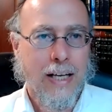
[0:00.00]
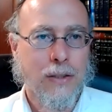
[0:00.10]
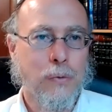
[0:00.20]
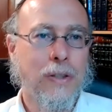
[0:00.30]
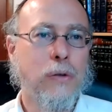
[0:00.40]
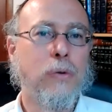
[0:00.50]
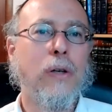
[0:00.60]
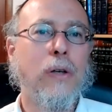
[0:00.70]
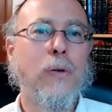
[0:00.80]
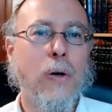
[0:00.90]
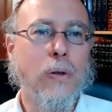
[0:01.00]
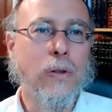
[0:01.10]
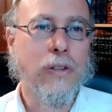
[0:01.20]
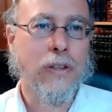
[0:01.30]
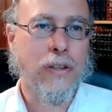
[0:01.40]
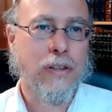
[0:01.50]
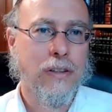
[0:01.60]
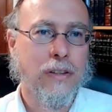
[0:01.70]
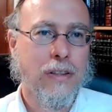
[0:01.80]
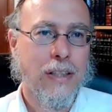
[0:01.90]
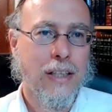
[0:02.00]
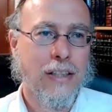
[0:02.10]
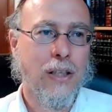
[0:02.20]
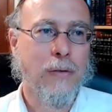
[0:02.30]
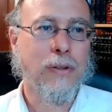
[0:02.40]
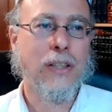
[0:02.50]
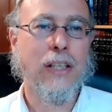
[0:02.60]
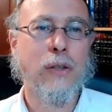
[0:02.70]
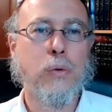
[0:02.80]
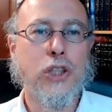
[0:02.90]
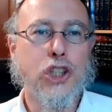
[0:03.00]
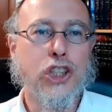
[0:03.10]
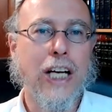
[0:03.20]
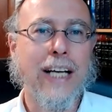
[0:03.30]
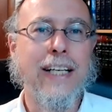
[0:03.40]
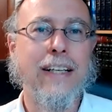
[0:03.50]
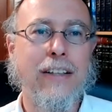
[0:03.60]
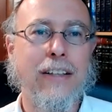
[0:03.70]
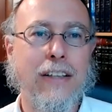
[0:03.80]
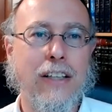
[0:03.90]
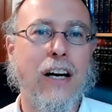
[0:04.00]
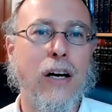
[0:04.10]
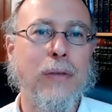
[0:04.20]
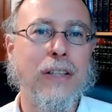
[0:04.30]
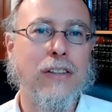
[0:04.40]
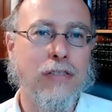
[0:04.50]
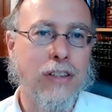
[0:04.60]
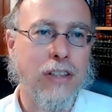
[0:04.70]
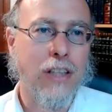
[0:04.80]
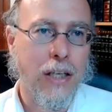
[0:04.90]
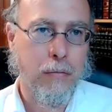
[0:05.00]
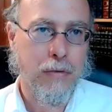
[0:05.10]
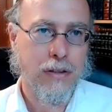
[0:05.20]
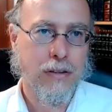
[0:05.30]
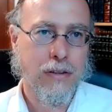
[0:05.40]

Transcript: As we grow older, it's almost like we're shedding the garment of time.